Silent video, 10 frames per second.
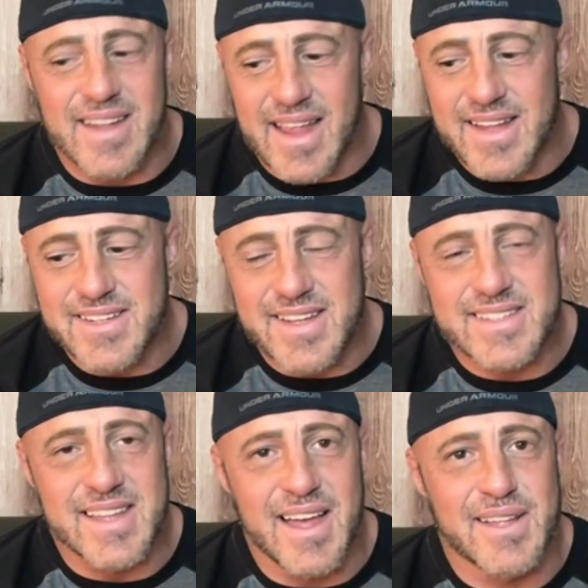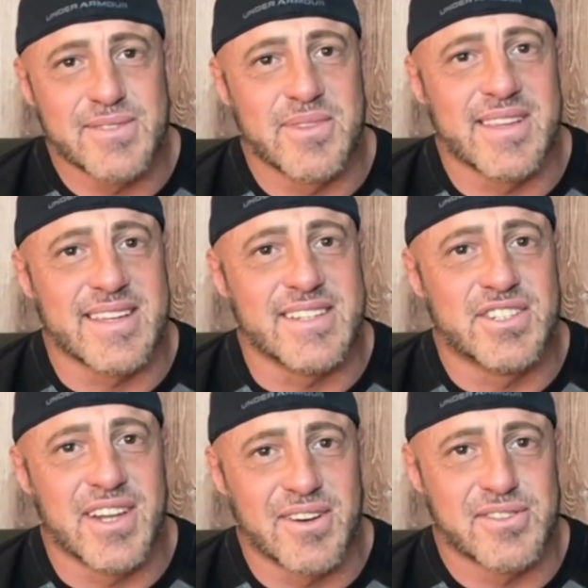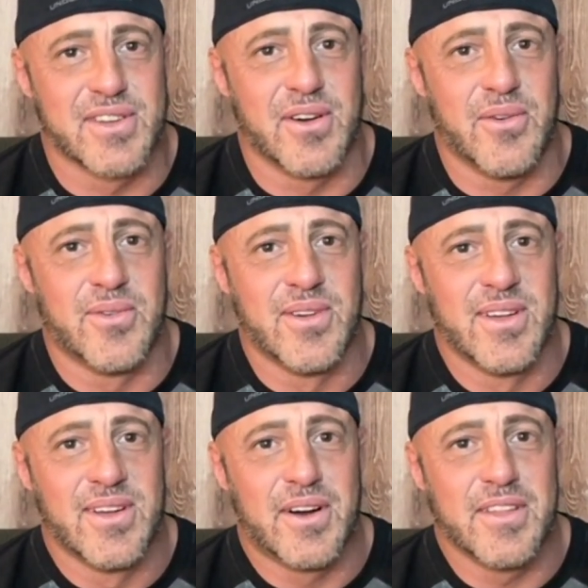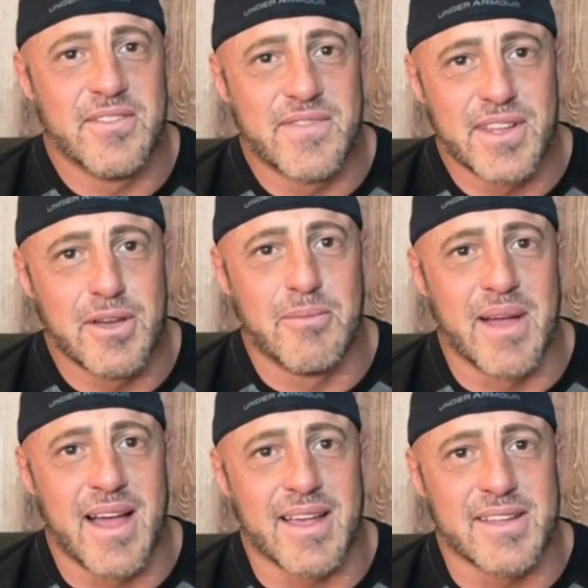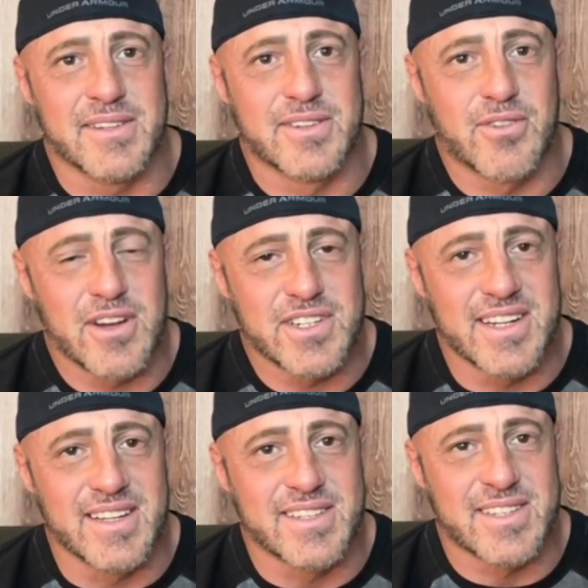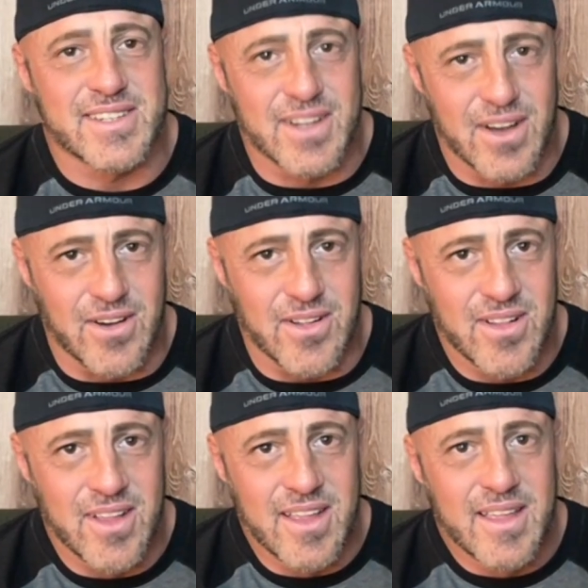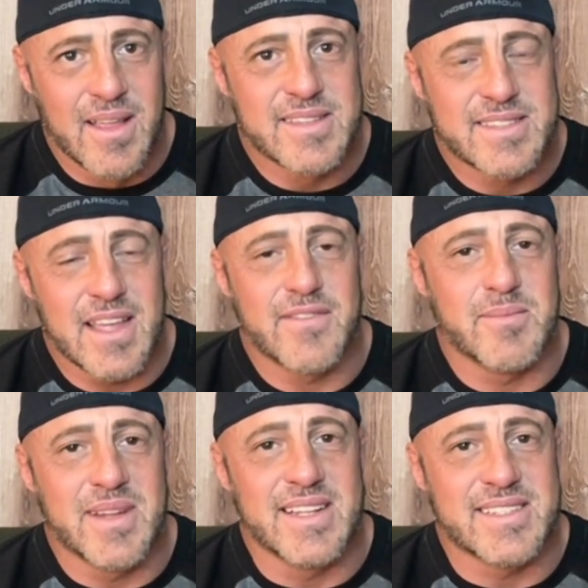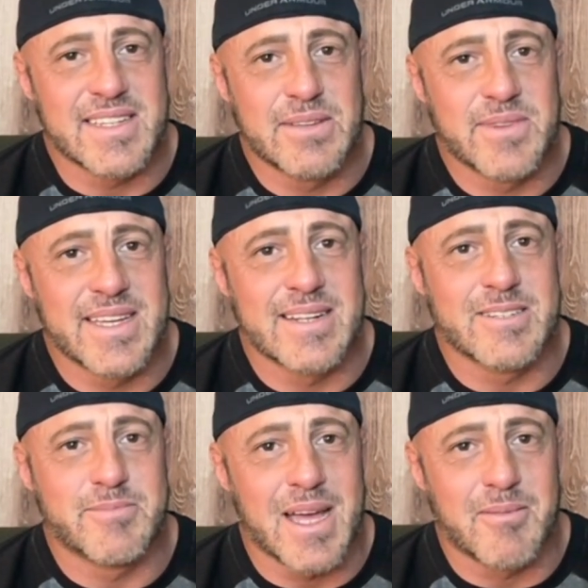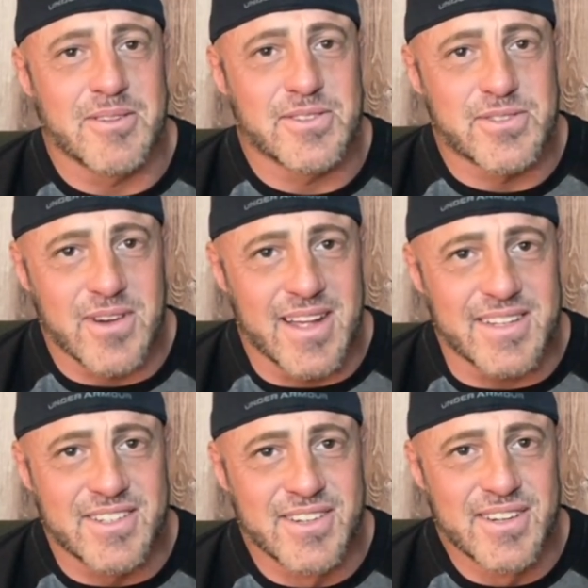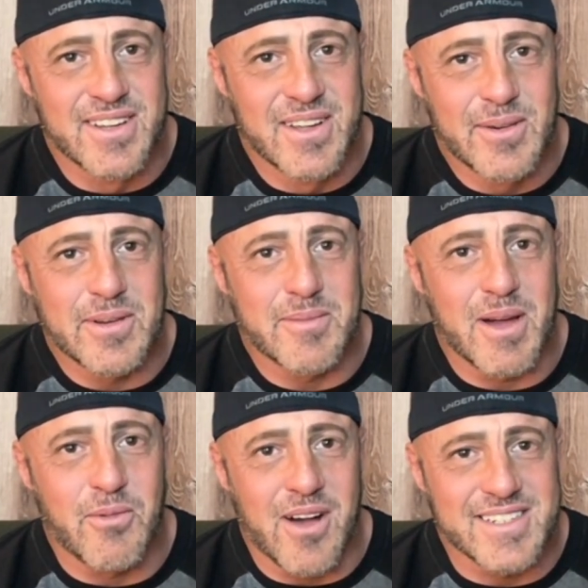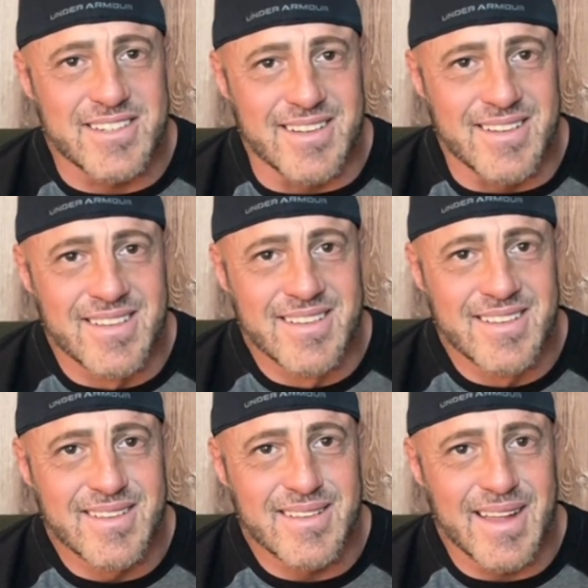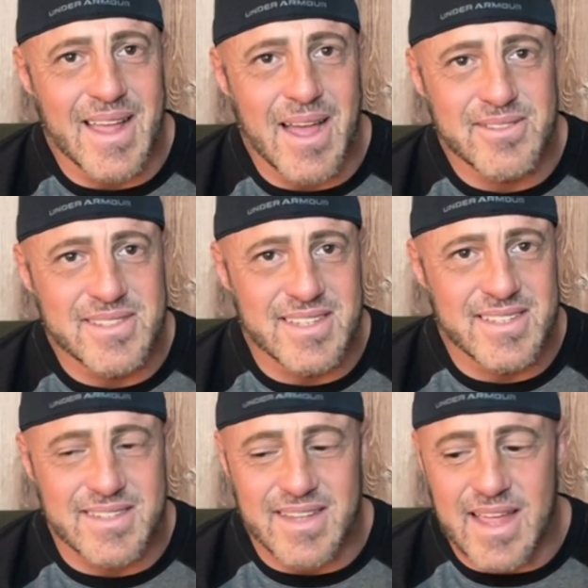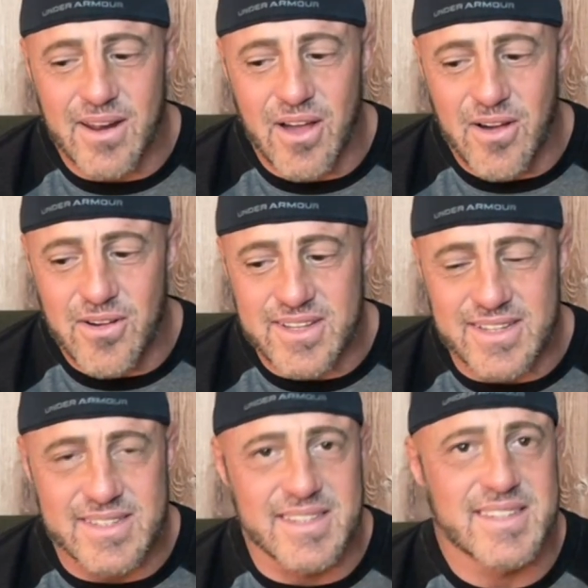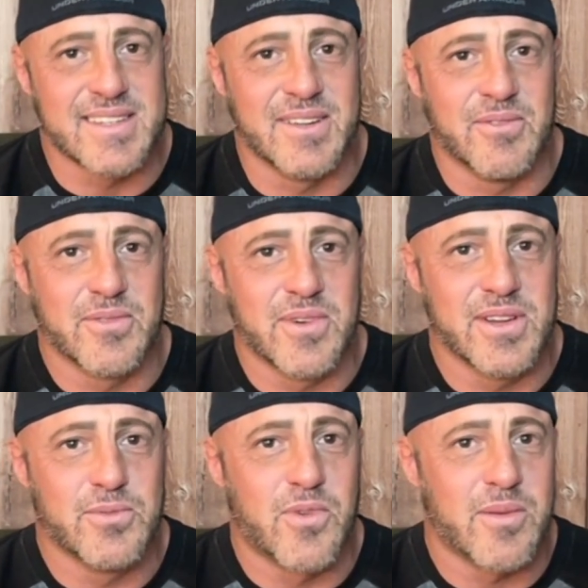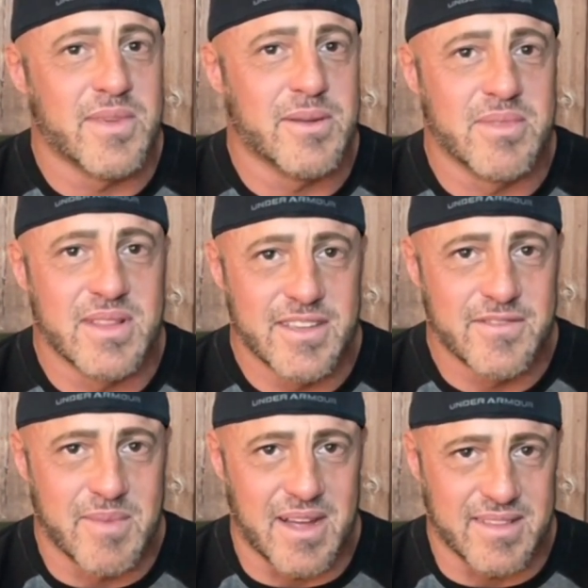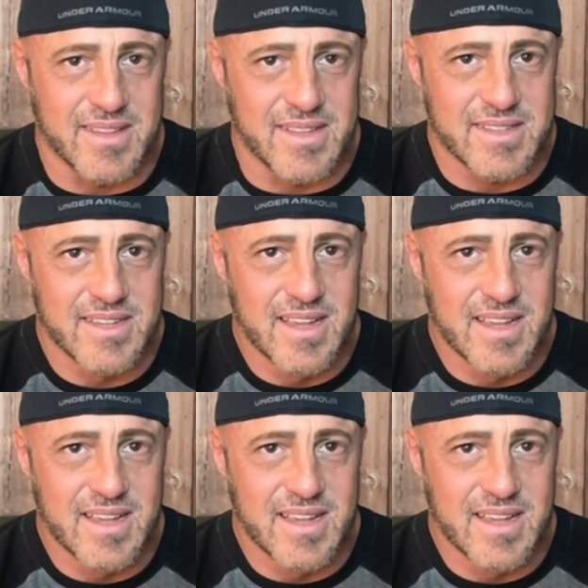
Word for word: A J Styles with a concerto on the video package, crushing his skull. Seven minutes in, we get an abdominal stretch. What am I watching? Like, how is this at all consistent with what you want me to believe about this?